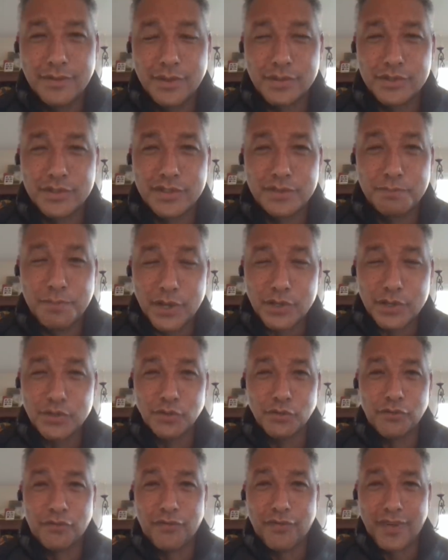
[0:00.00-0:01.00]
this
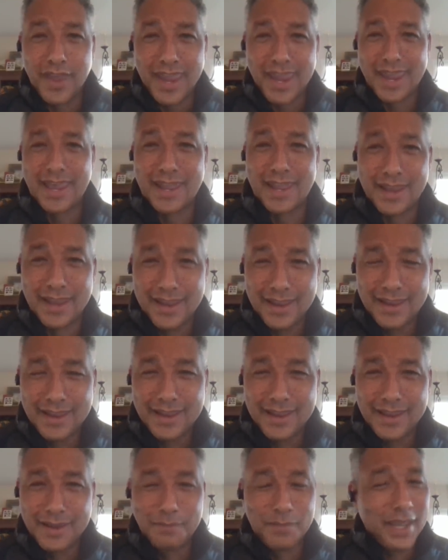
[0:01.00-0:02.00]
special van.
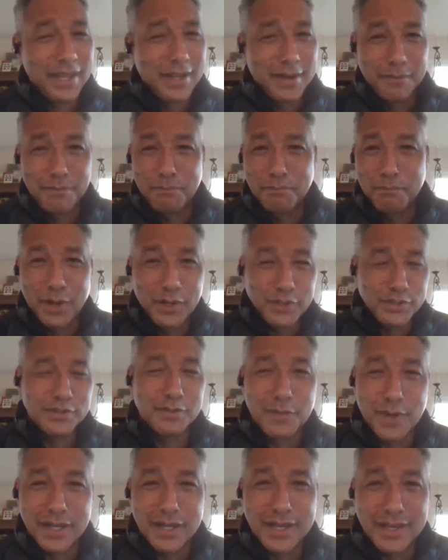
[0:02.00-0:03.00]
He paid a bunch
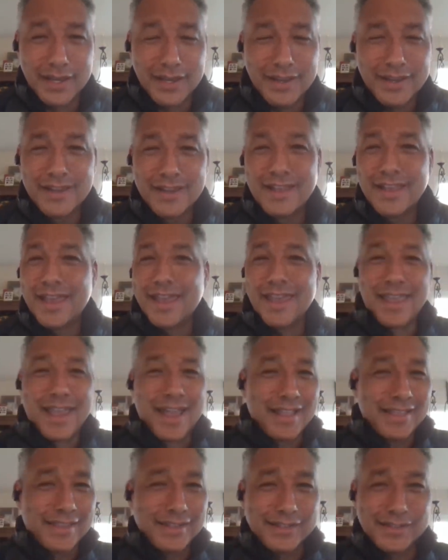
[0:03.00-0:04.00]
of money and
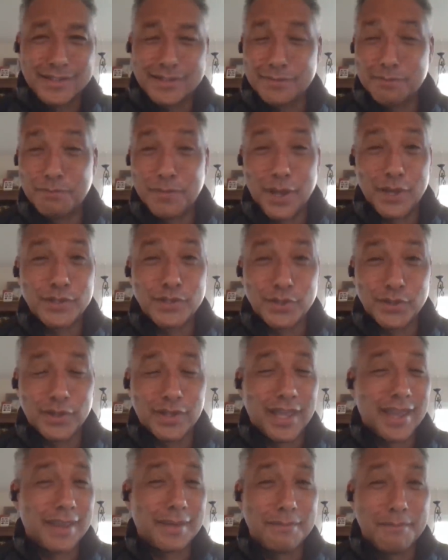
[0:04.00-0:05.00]
got this special,
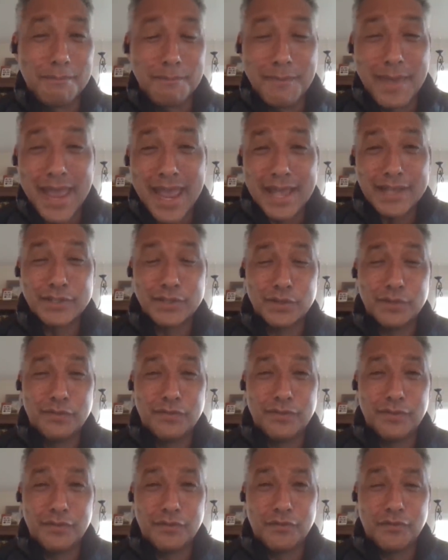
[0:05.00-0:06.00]
like,
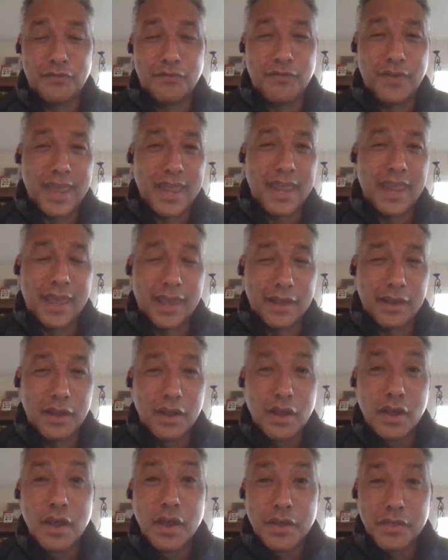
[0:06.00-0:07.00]
massive van
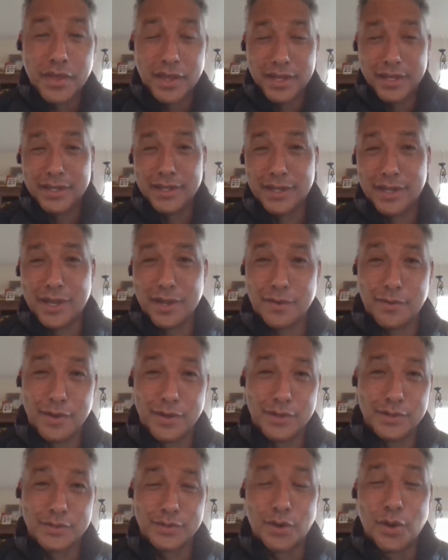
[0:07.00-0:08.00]
that he can
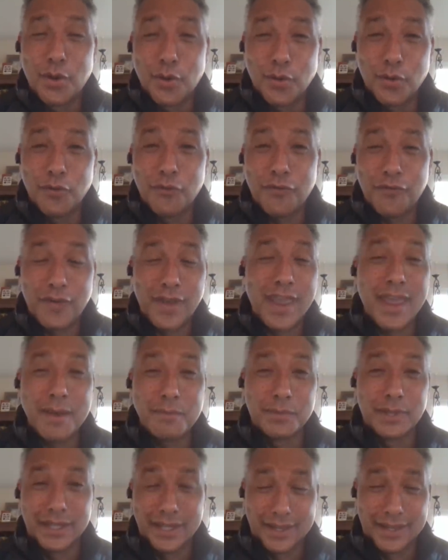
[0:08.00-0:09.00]
carry his whole
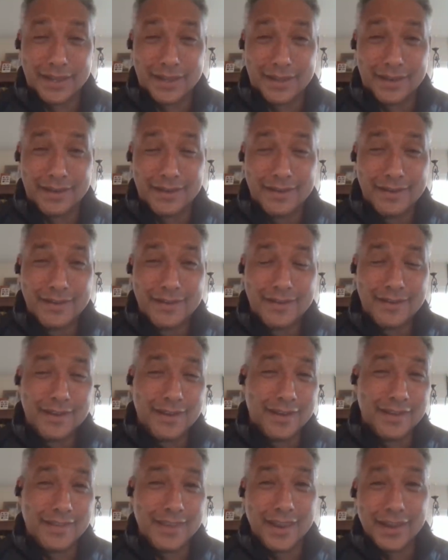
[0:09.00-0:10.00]
family in
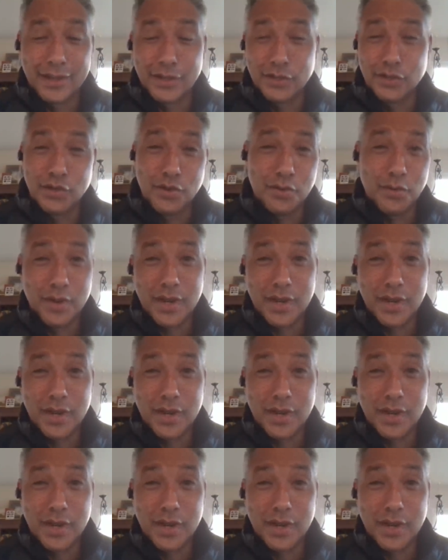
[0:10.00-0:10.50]
and they can do